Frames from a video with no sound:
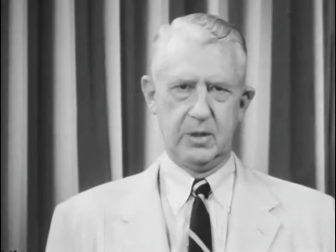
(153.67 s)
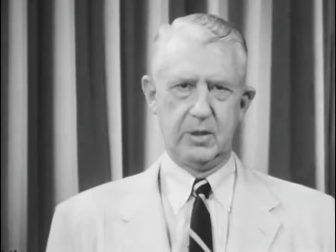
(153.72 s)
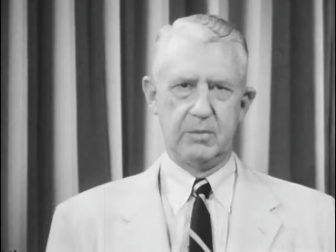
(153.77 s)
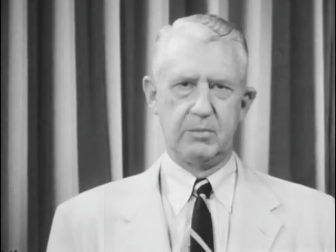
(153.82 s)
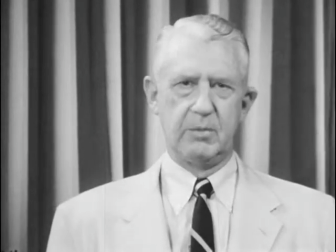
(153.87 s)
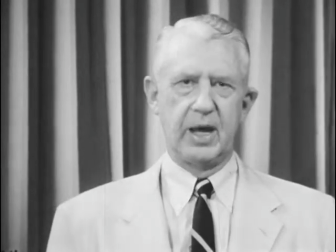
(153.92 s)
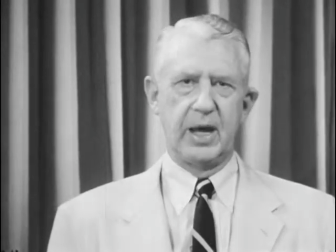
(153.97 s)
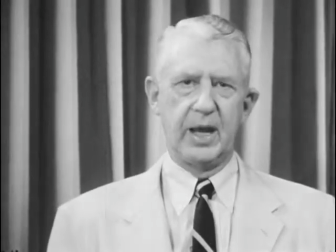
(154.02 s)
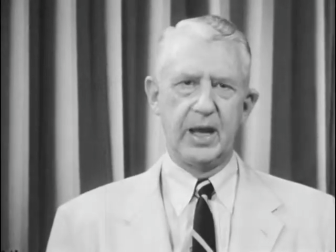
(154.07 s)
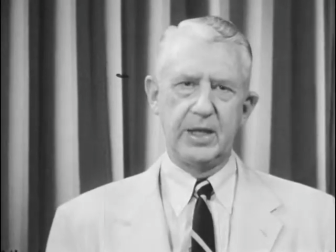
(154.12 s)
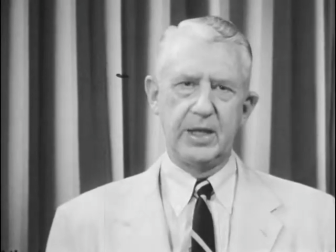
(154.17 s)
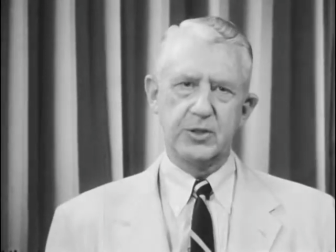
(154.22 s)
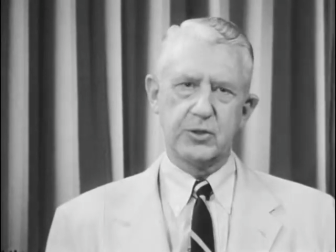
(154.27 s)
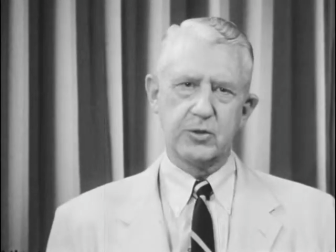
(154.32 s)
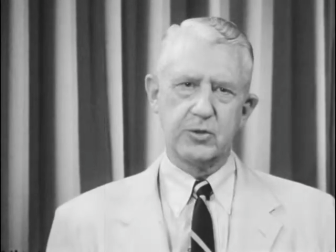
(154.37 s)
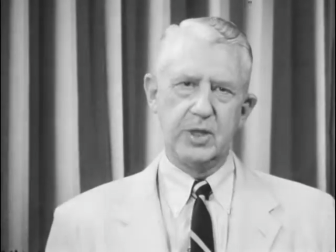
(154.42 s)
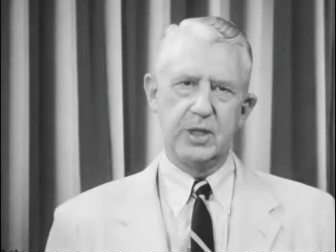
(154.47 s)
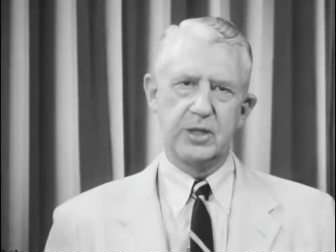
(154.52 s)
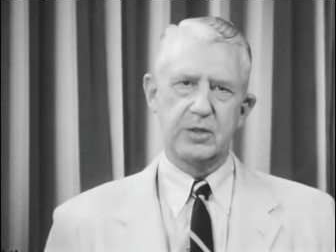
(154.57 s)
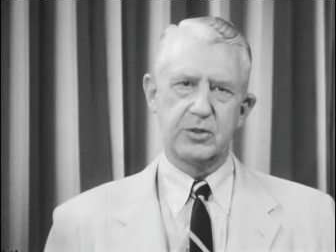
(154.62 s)
My
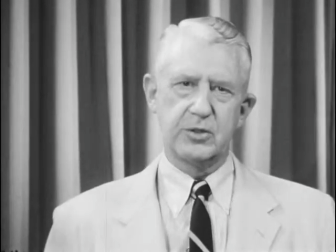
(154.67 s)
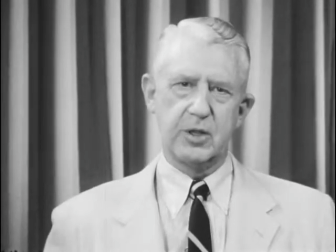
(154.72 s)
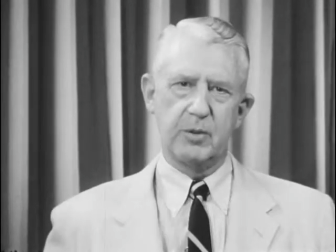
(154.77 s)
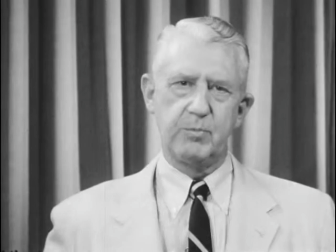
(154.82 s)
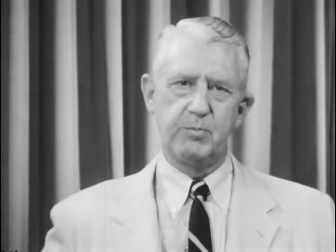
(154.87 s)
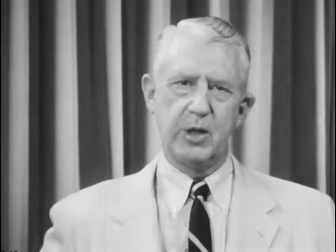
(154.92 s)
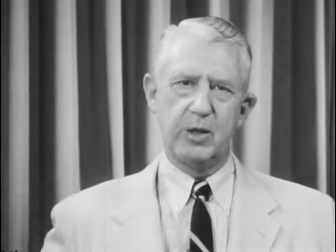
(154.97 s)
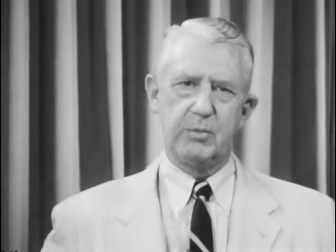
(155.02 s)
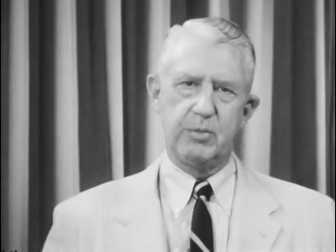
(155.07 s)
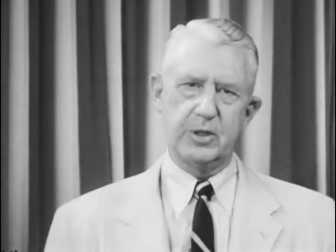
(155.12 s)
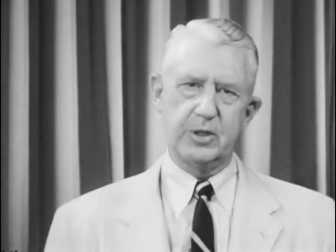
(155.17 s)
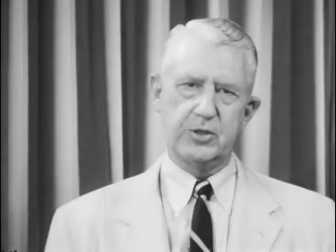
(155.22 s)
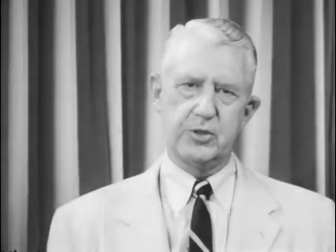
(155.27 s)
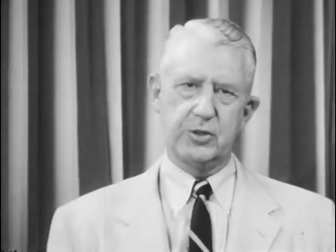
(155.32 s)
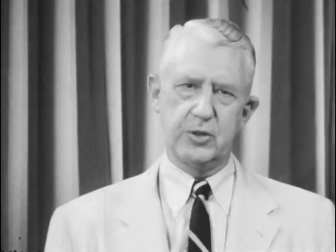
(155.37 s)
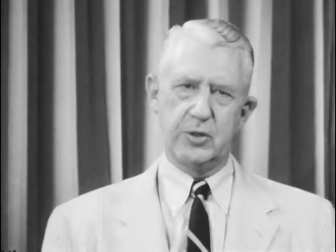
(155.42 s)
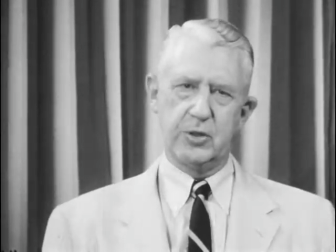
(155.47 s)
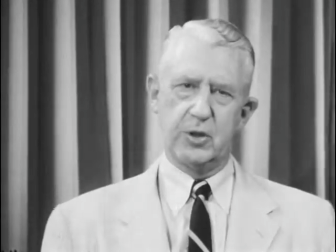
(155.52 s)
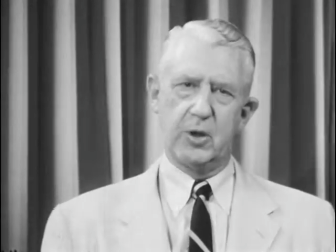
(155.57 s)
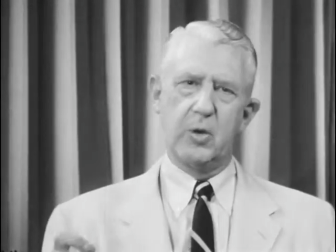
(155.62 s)
answer is the public
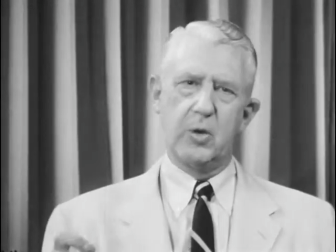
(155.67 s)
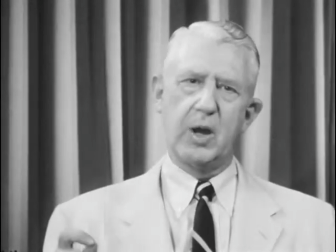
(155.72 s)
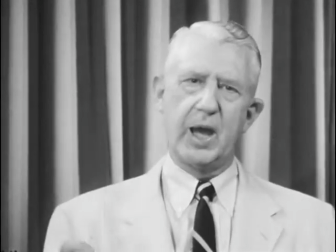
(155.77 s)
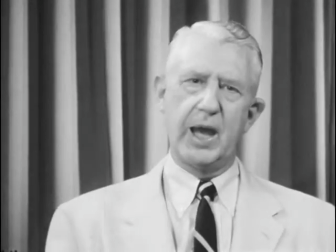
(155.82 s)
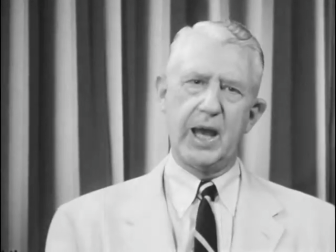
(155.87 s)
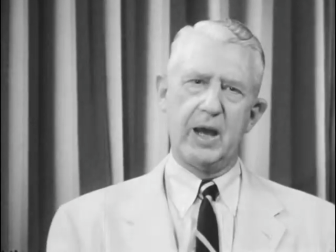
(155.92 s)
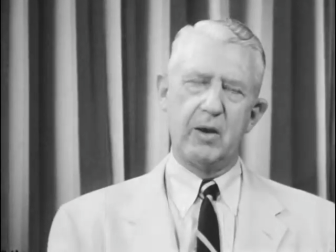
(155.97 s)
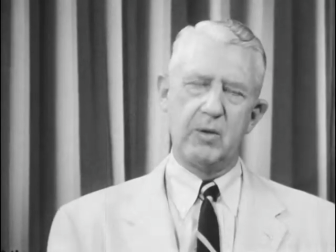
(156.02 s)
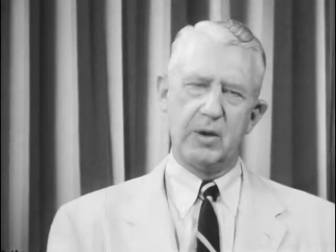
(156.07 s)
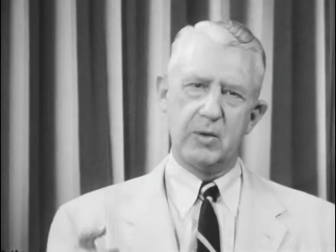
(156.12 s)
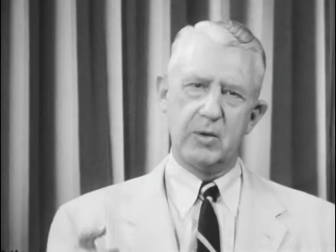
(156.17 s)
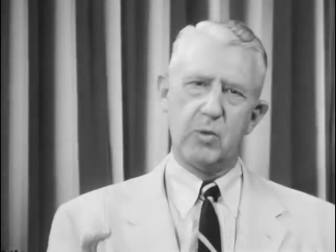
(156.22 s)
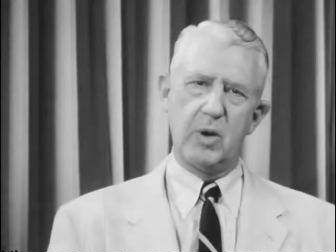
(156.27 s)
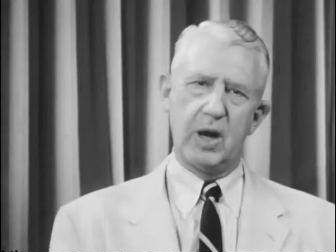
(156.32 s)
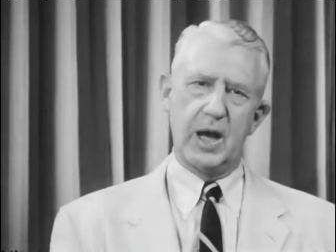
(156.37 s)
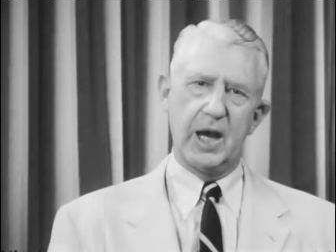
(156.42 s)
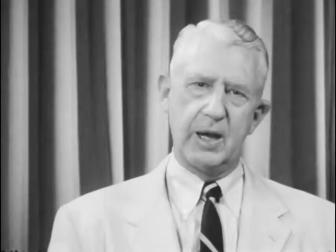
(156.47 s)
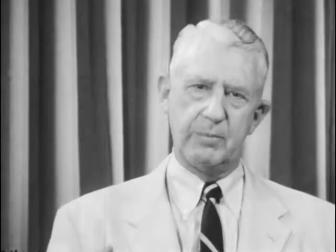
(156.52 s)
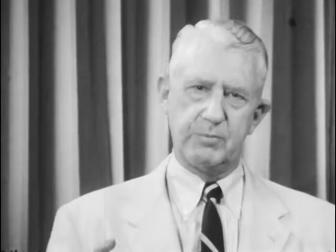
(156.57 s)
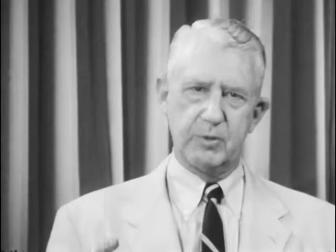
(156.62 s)
should know how and
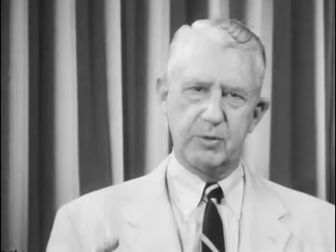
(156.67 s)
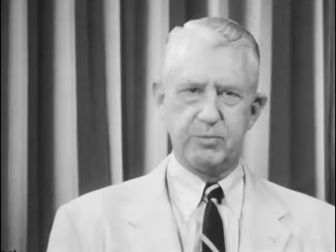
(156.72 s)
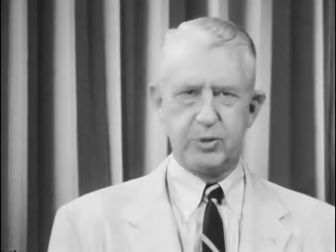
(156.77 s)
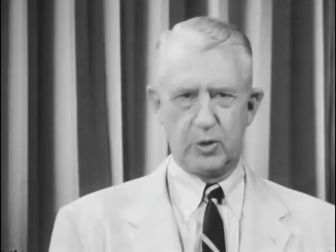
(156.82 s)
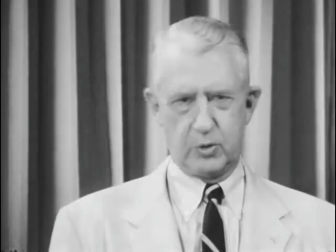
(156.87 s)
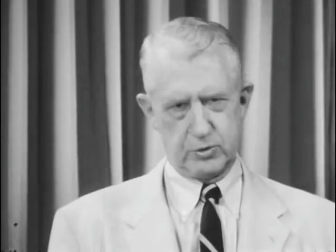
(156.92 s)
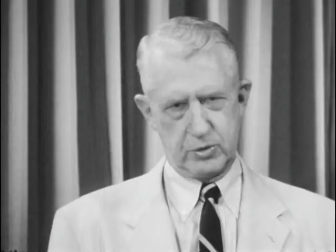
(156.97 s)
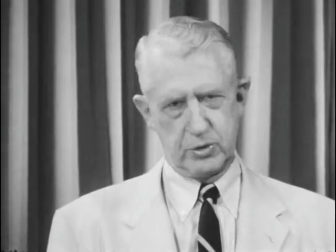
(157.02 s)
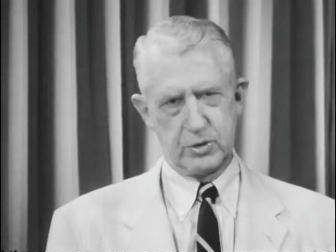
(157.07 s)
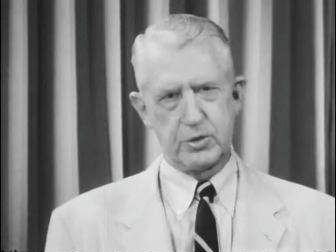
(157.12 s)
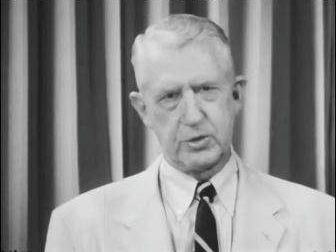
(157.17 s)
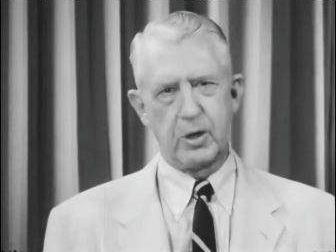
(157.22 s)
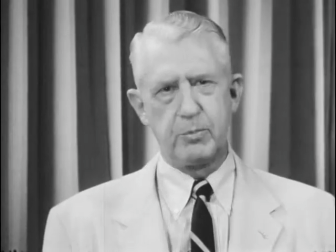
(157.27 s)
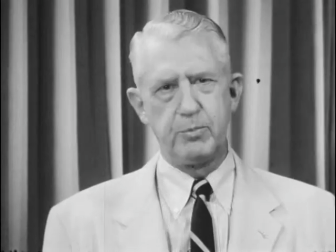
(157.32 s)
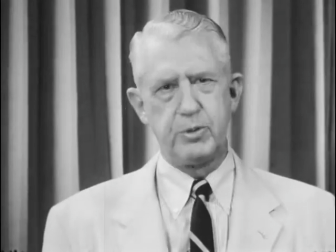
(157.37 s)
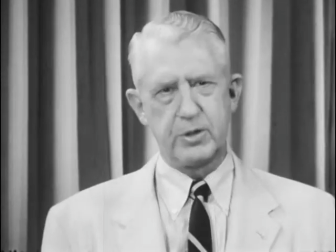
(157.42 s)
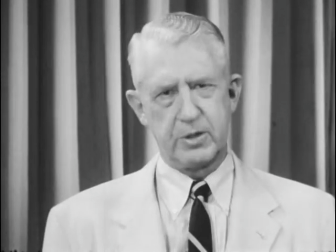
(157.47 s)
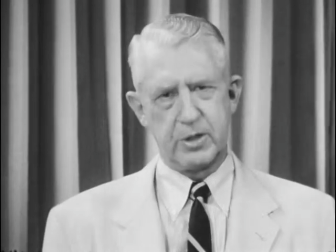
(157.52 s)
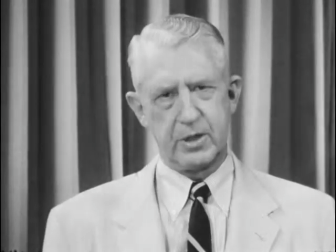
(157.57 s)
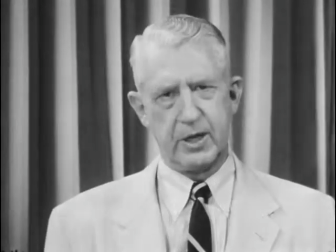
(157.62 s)
why proposals are
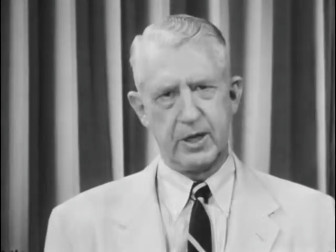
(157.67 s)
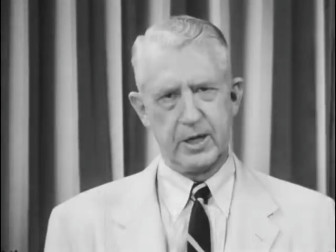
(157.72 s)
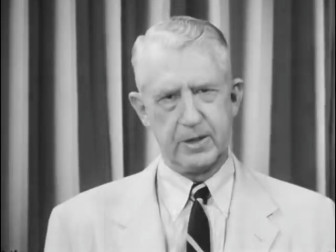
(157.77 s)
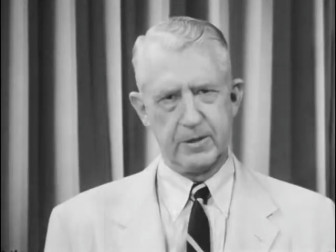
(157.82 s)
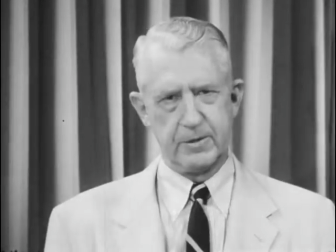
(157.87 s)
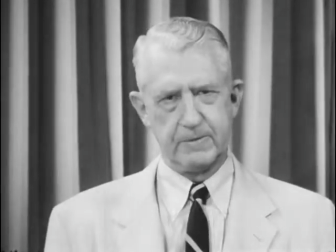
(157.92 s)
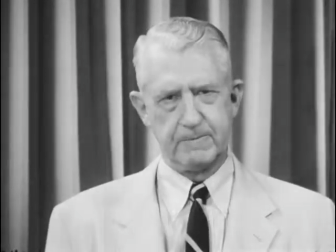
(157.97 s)
put together.